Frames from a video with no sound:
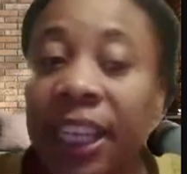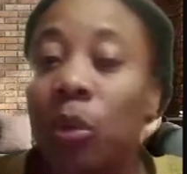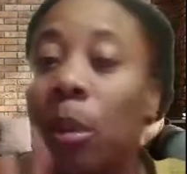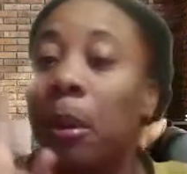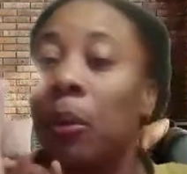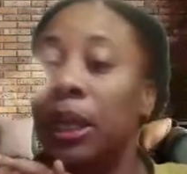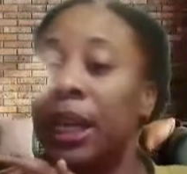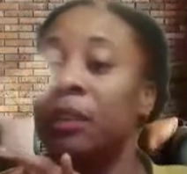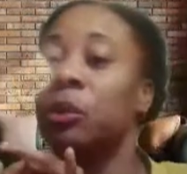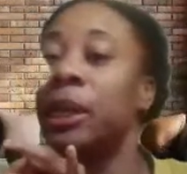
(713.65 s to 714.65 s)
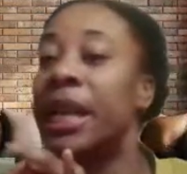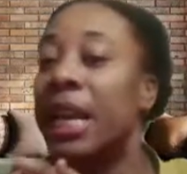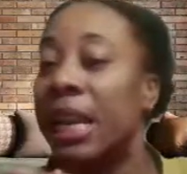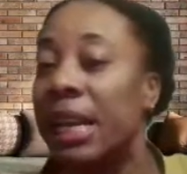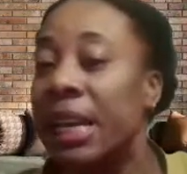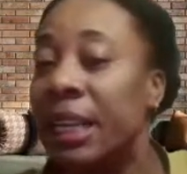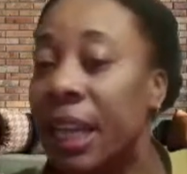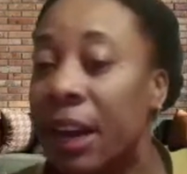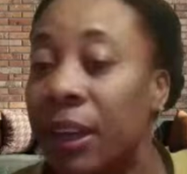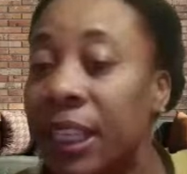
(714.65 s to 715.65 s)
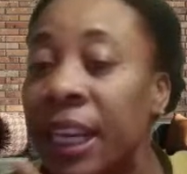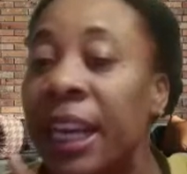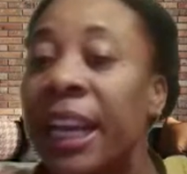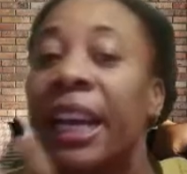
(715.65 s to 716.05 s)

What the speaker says: Remember, we dealt with data integrity.